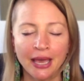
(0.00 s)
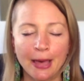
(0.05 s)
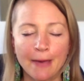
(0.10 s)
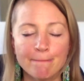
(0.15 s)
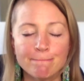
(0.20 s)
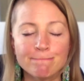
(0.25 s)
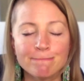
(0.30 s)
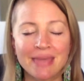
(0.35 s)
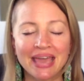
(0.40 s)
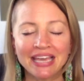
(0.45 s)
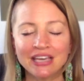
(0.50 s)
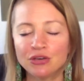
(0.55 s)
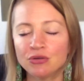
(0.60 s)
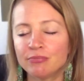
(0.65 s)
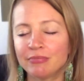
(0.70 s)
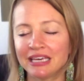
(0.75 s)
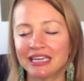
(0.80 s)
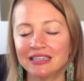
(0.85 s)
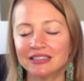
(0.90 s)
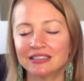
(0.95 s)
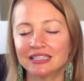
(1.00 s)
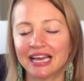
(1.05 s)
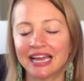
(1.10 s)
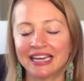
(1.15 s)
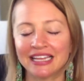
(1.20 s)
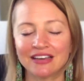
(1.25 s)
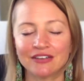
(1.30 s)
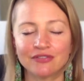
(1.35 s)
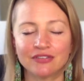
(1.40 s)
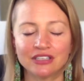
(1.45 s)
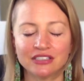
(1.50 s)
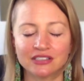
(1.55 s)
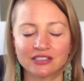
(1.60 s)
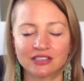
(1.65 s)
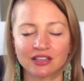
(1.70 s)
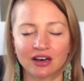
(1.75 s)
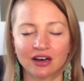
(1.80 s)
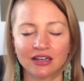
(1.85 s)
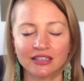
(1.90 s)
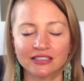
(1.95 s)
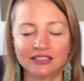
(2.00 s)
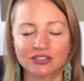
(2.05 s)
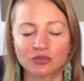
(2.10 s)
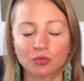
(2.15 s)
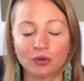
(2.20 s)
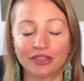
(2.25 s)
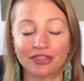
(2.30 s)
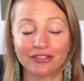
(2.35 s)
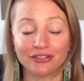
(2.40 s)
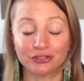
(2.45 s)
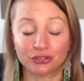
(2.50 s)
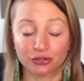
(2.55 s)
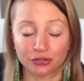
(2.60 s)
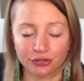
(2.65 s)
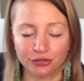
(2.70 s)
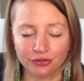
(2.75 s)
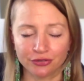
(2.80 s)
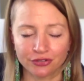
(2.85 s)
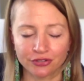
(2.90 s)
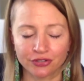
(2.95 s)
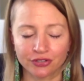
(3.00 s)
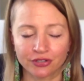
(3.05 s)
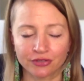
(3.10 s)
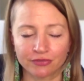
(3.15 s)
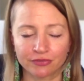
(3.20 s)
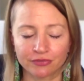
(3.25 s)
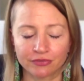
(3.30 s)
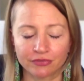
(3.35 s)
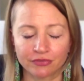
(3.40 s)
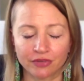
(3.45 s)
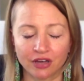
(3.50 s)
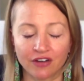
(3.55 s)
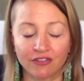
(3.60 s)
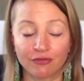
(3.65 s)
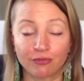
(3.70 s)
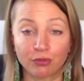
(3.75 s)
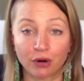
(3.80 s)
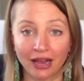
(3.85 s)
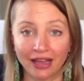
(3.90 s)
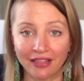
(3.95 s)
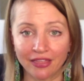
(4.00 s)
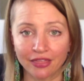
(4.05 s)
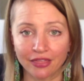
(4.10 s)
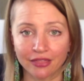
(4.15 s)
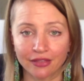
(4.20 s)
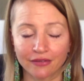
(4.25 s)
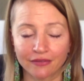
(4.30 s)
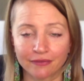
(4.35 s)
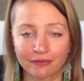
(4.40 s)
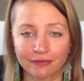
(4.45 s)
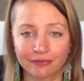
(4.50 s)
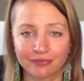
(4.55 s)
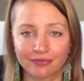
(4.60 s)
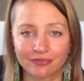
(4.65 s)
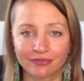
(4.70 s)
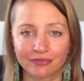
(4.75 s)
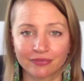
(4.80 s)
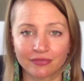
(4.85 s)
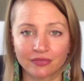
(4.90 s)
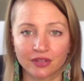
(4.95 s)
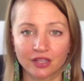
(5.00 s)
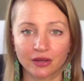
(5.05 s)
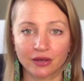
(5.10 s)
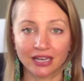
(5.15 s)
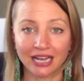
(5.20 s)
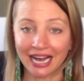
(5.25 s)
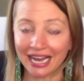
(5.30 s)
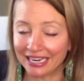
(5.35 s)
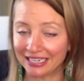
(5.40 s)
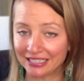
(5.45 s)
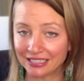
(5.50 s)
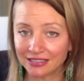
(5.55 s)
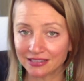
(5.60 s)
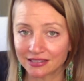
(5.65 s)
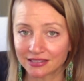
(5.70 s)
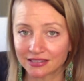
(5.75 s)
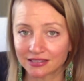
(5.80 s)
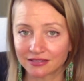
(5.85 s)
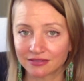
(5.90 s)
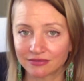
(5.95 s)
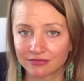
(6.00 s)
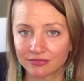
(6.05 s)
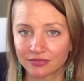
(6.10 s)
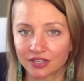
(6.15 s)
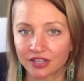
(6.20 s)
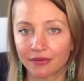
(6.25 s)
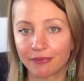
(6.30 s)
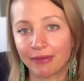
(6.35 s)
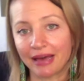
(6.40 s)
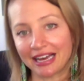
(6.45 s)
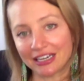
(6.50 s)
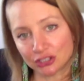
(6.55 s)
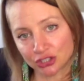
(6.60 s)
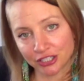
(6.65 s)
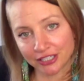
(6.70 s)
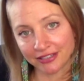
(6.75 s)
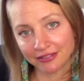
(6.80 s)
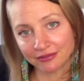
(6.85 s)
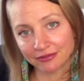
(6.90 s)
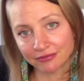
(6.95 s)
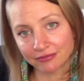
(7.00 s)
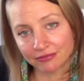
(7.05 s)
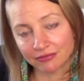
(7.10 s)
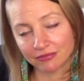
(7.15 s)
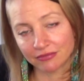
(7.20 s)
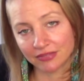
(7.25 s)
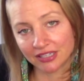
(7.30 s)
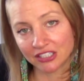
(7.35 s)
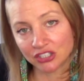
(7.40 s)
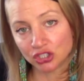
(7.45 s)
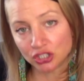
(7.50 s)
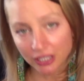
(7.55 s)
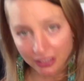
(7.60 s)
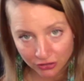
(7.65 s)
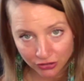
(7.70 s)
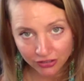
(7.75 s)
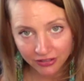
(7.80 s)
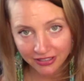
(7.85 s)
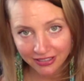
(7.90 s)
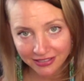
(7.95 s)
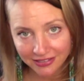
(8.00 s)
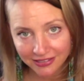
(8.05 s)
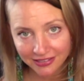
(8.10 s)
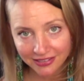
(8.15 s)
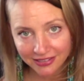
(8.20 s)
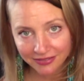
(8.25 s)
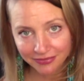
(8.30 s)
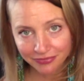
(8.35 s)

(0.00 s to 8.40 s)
May you meet any of these thoughts with the truth of breath, kindness, compassion, gentleness,